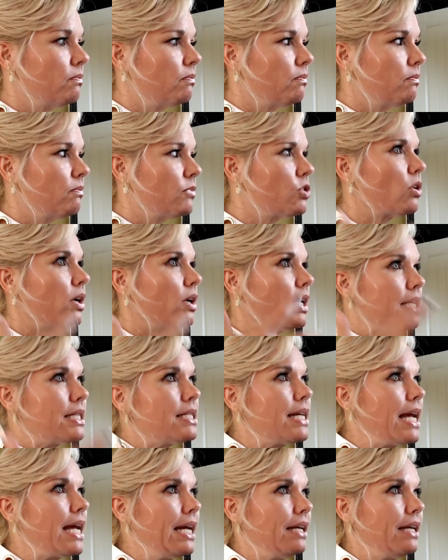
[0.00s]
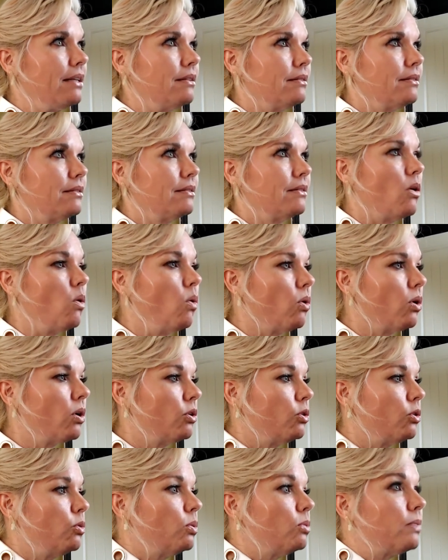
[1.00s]
starting to date or
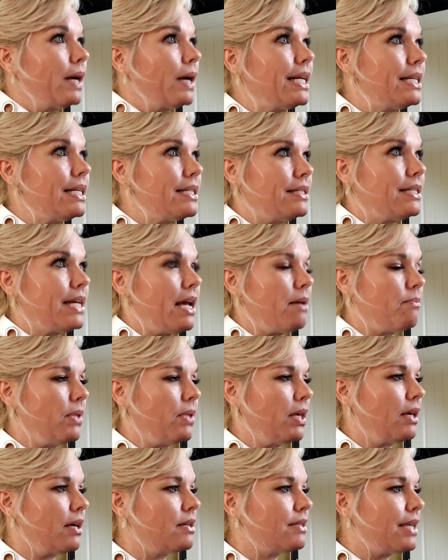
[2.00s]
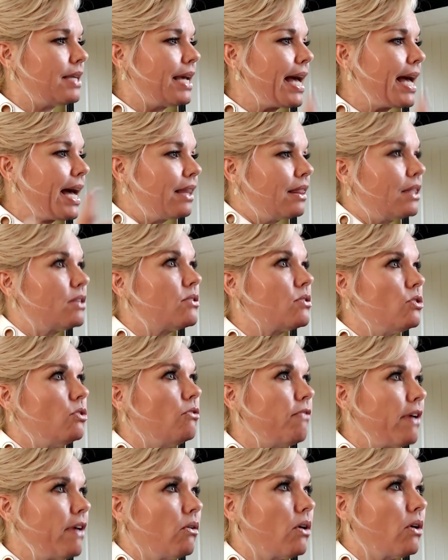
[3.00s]
who were ready to date because they had this
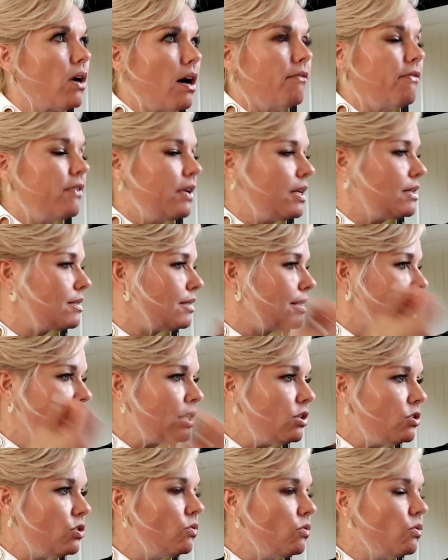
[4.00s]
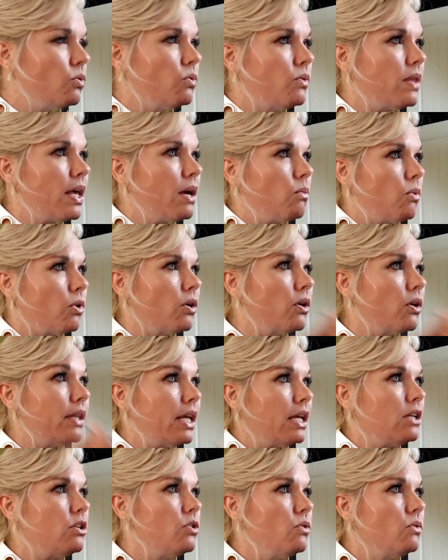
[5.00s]
newfound confidence and they knew who they were and
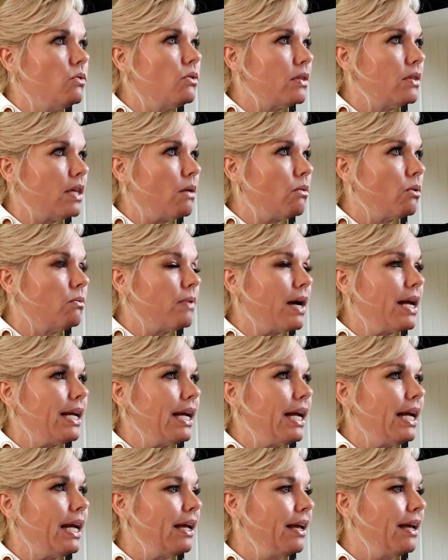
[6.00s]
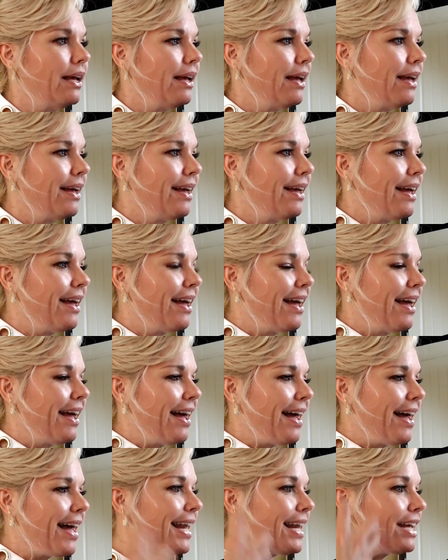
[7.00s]
they knew that they were ready.
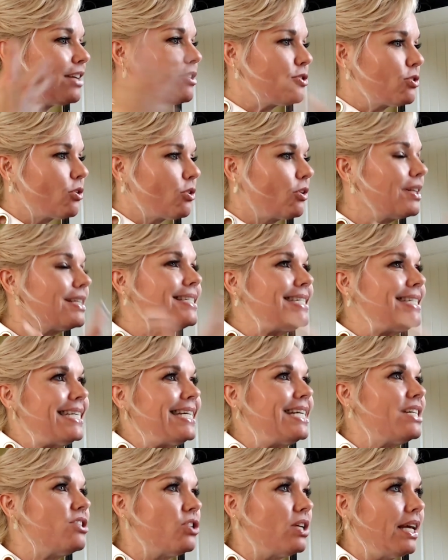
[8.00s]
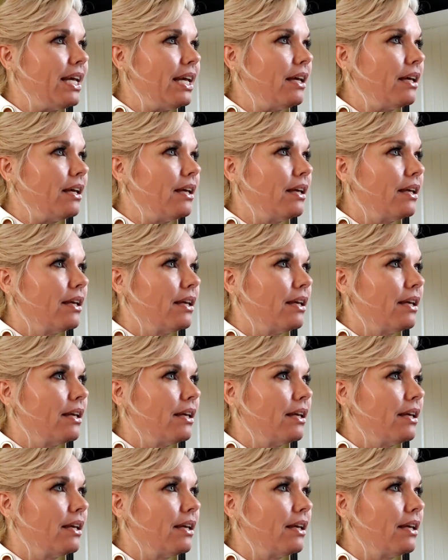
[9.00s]
And I started teaching